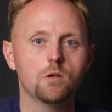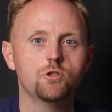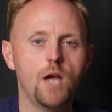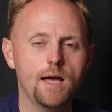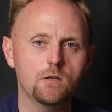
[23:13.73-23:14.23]

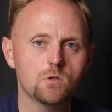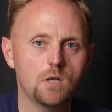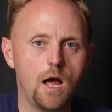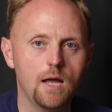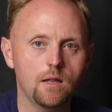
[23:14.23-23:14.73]
Shadows
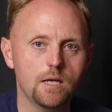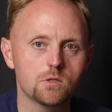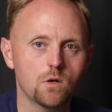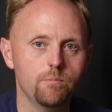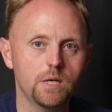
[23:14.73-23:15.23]
and
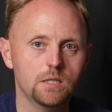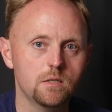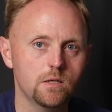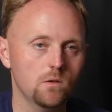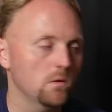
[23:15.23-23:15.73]
highlights are a big
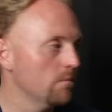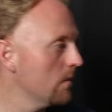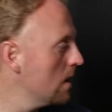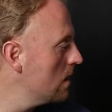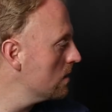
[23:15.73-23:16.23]
deal.
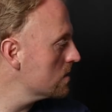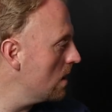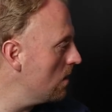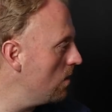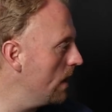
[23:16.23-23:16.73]

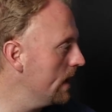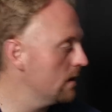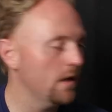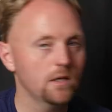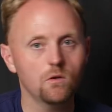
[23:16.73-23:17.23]
So in
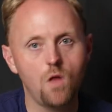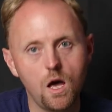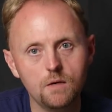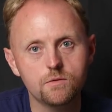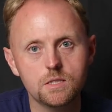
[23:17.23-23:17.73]
a
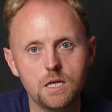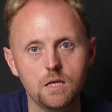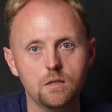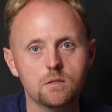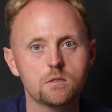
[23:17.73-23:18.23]
lot of
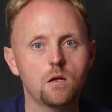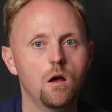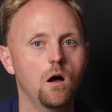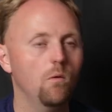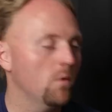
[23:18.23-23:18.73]
scenes,
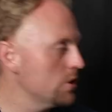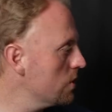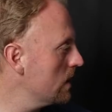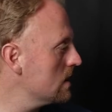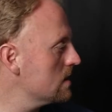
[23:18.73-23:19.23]
what
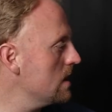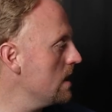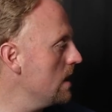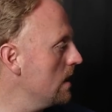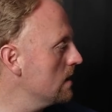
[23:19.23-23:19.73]
you're going to
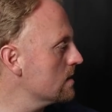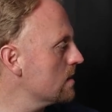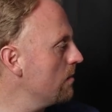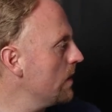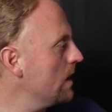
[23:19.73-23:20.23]
see is
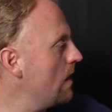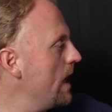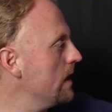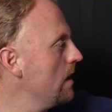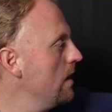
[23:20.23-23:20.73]
something
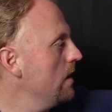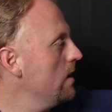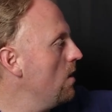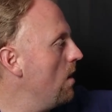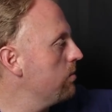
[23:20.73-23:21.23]
like, you
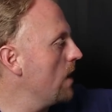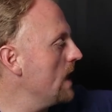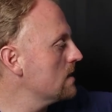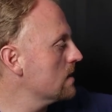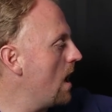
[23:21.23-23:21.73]
know, a
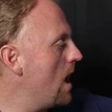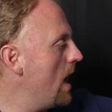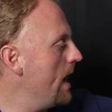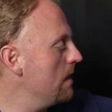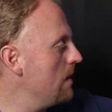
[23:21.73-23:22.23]
bright
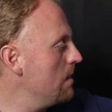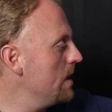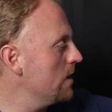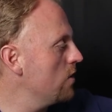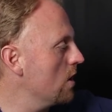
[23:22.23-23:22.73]
sky and
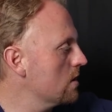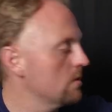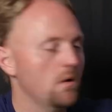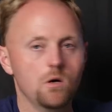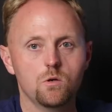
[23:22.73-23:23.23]
maybe a
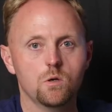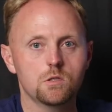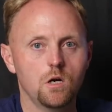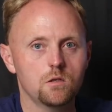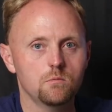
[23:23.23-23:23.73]
darker road or a
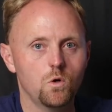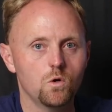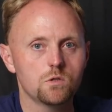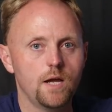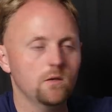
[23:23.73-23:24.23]
darker
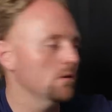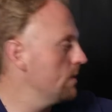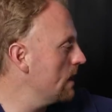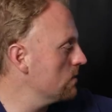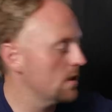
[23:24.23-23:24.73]
motorcycle or
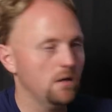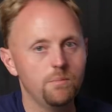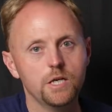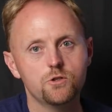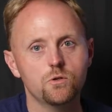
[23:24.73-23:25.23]
whatever's in the
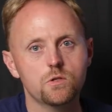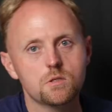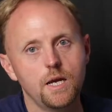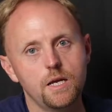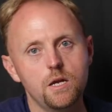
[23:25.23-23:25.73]
picture,
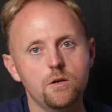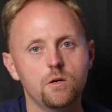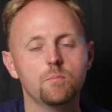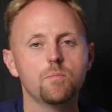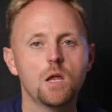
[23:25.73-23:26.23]
just like
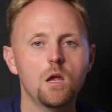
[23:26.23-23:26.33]
here.